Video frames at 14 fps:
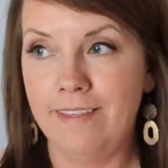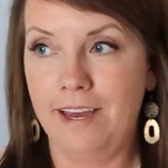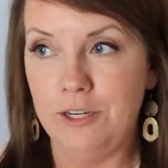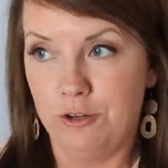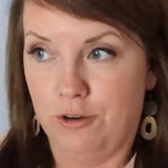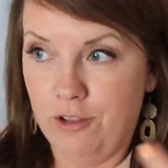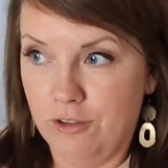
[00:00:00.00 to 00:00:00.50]

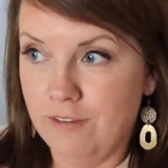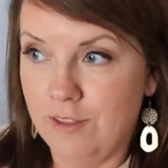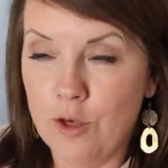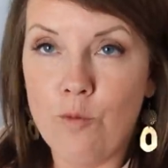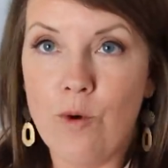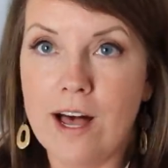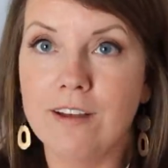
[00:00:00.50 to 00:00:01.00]
that drills
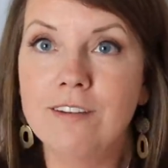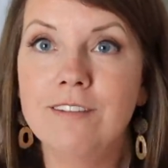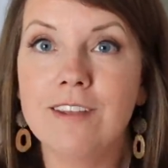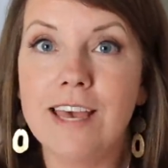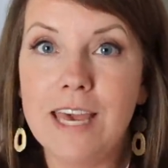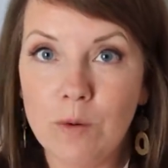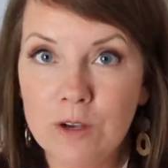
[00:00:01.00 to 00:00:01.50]
the wells,
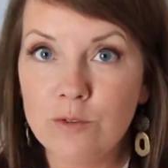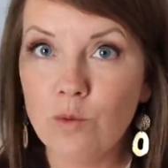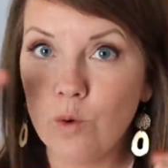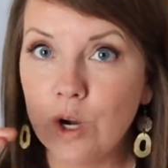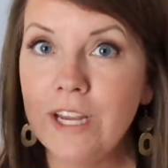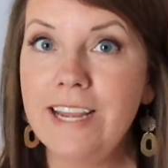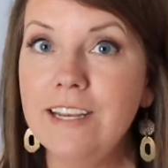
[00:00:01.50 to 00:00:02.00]
it was
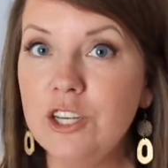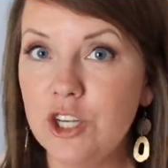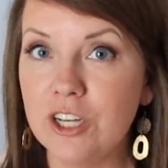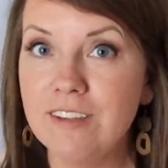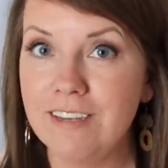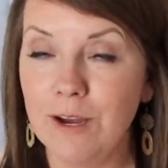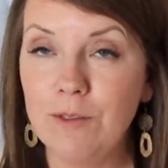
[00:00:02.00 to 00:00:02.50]
working
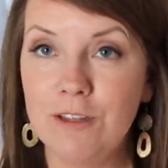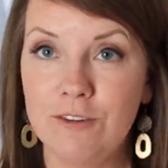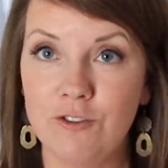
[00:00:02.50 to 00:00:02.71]
just down the